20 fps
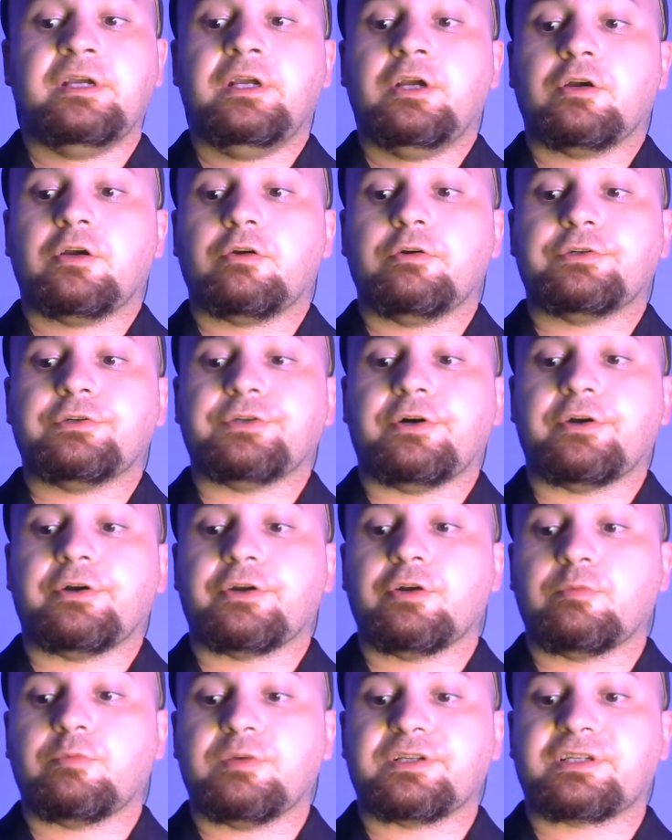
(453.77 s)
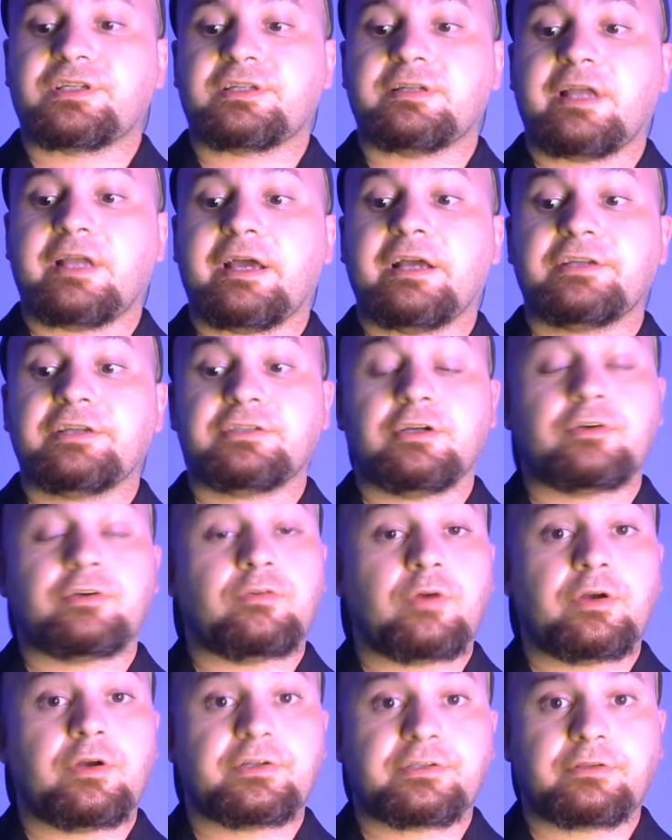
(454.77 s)
Her daughter was slashed
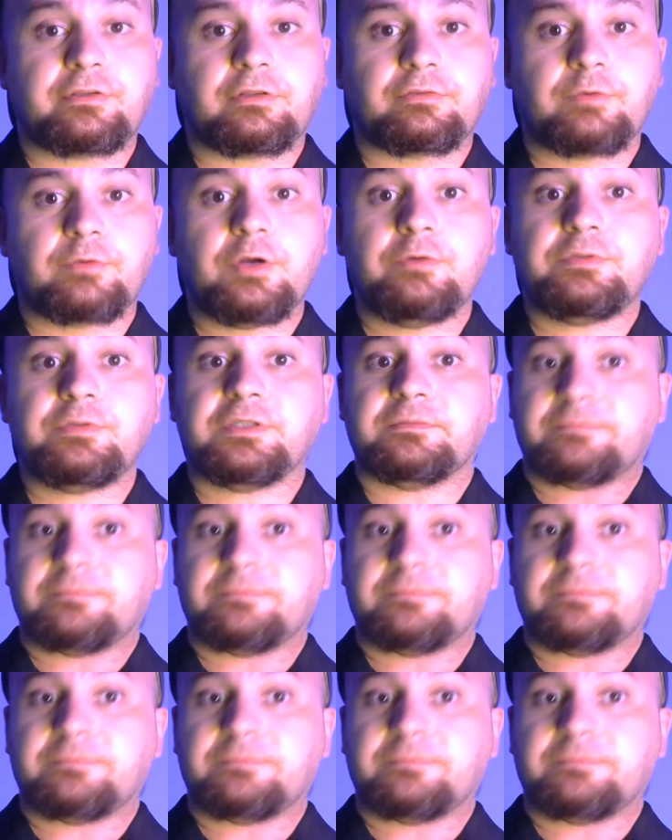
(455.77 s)
across the throat.